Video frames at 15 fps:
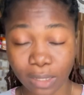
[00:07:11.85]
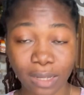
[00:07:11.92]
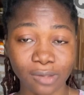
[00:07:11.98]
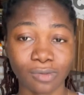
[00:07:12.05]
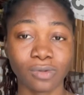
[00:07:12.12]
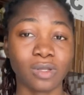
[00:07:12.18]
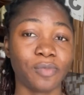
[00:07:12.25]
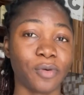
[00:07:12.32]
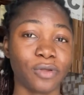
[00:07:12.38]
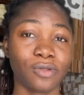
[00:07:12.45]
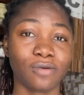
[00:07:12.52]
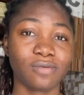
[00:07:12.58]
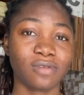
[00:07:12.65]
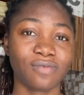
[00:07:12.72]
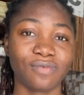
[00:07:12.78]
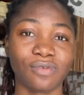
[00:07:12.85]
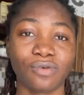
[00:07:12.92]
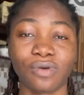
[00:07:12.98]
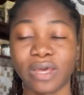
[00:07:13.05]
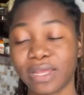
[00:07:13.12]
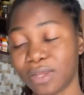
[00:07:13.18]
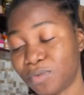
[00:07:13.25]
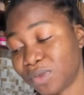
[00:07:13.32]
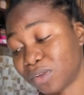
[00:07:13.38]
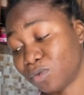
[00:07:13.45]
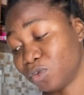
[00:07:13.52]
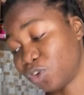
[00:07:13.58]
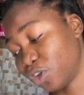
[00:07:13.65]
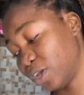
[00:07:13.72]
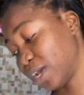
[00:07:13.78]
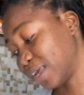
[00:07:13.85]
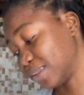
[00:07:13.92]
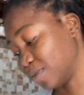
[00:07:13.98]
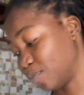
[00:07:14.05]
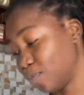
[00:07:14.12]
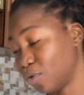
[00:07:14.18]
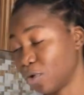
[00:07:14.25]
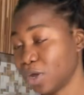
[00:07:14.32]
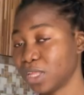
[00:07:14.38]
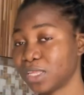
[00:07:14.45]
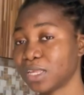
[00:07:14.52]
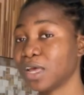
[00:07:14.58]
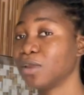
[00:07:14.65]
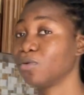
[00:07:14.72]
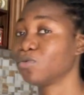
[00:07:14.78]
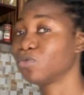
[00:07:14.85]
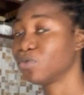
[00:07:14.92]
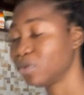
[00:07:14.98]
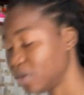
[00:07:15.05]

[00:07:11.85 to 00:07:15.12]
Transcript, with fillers: that's not the point of this video anyways i want to show you guys the pots and also